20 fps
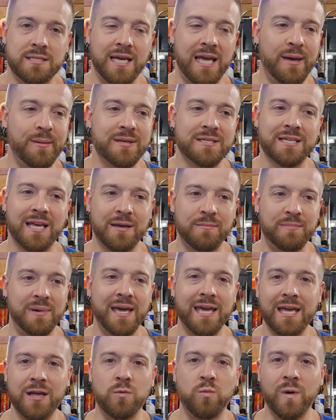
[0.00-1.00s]
To him, it's like
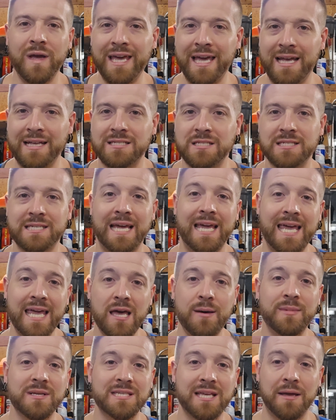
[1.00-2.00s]
picking weeds. To
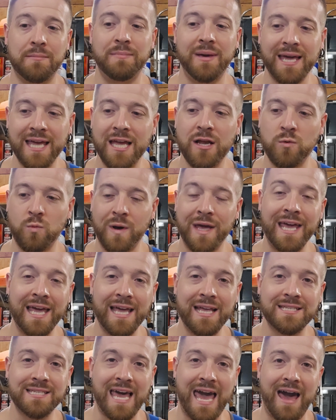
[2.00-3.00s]
him, it's like picking
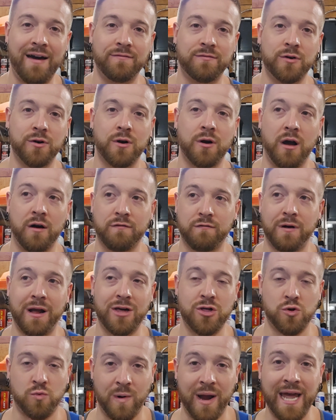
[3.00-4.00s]
weeds after a
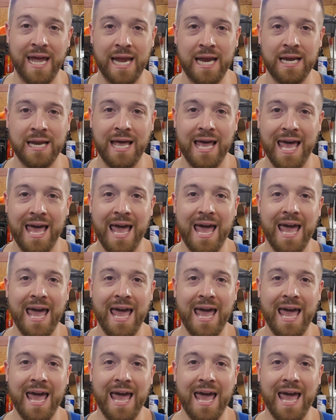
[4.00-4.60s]
fresh rain